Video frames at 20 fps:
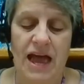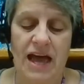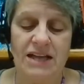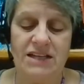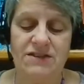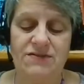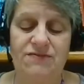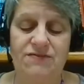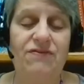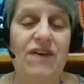
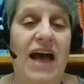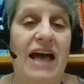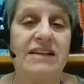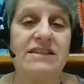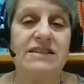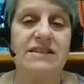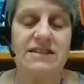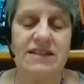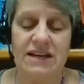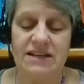As
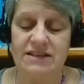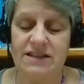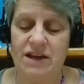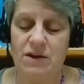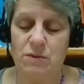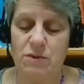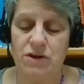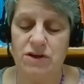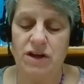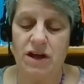fast as
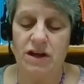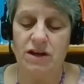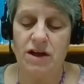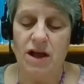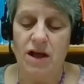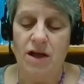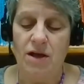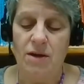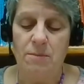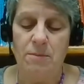they were done,
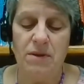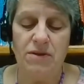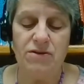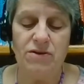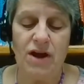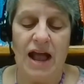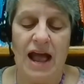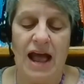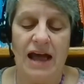Mother